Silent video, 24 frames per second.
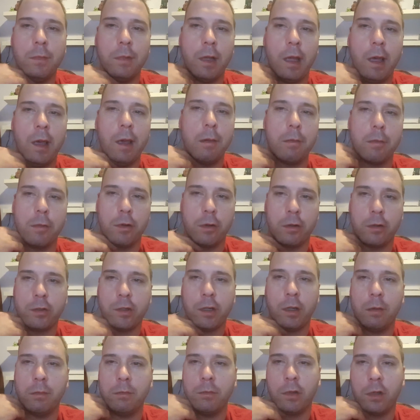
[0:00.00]
a hammer or
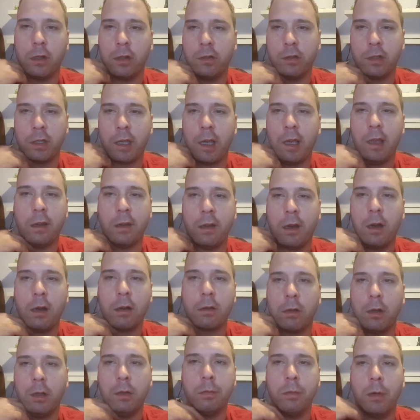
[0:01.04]
something because I can't talk
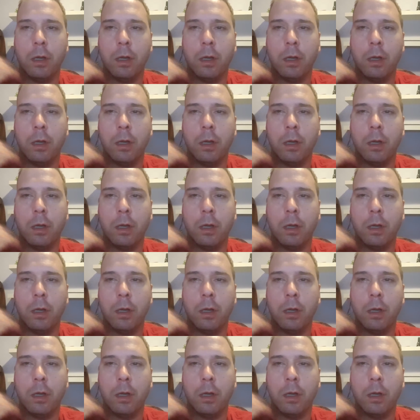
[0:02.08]
right.